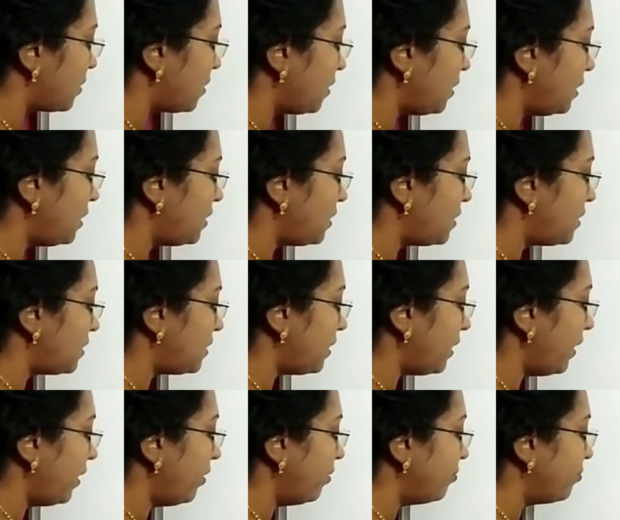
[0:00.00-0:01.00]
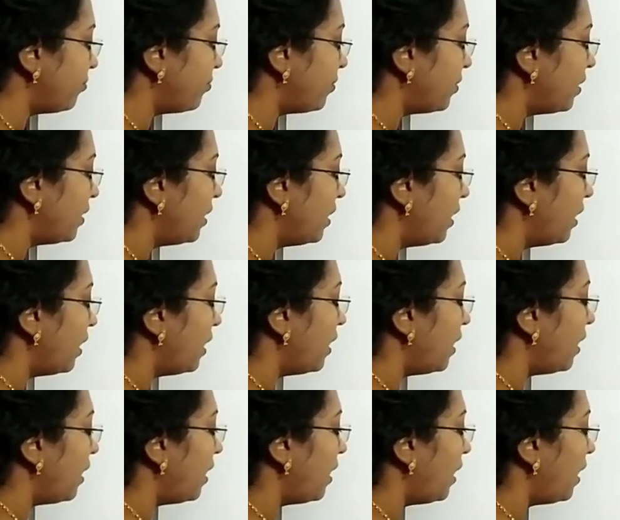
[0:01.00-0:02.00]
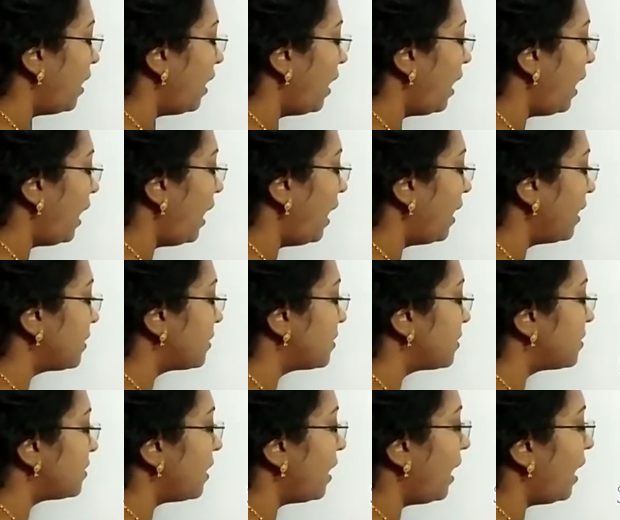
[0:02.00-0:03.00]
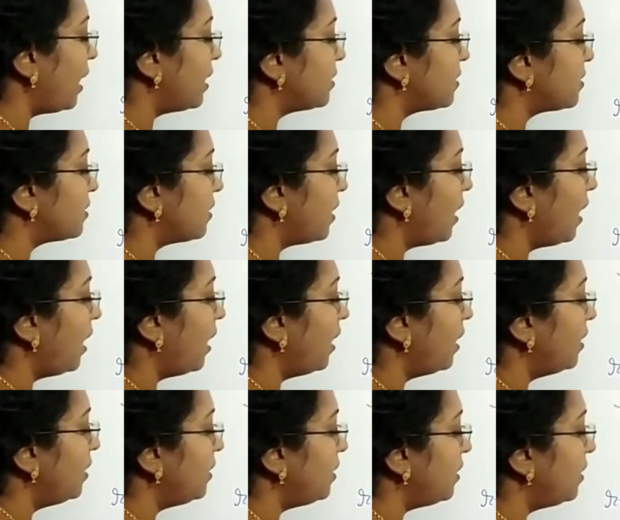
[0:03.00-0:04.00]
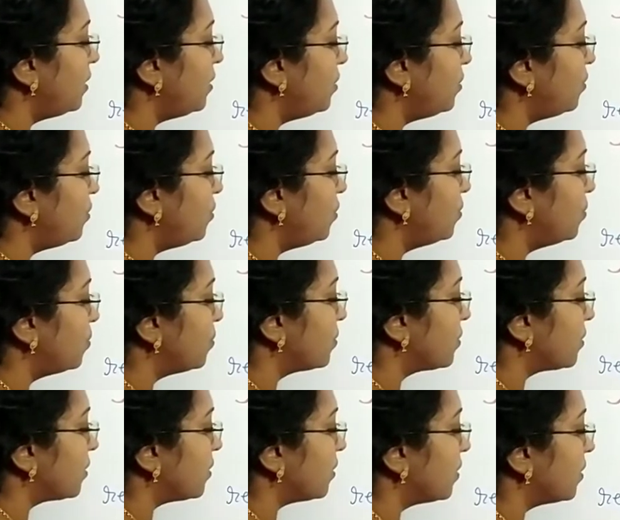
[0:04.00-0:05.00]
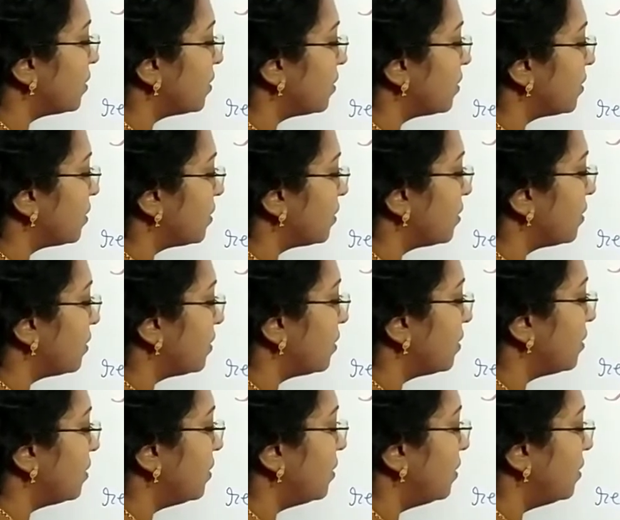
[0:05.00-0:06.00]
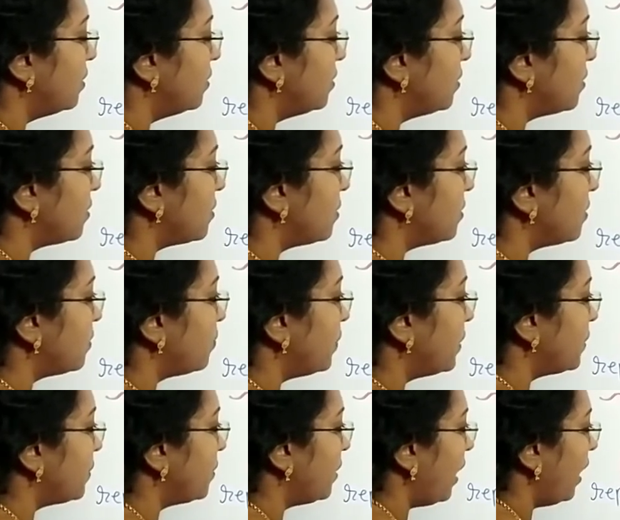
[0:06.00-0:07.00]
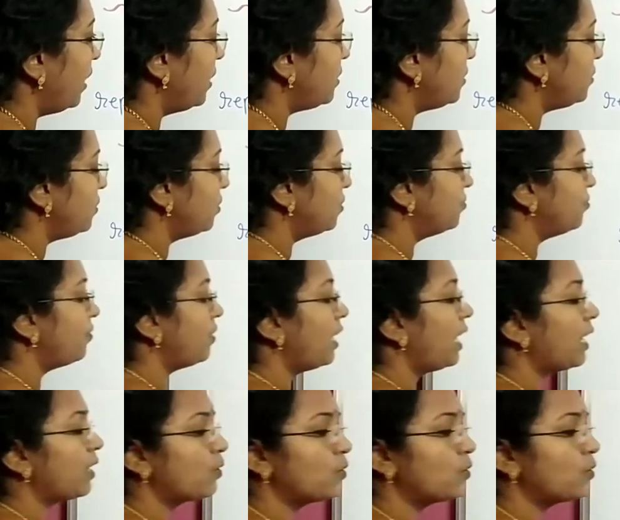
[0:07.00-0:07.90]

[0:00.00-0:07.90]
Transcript: itself acts as an inducer. This is the speciality of lac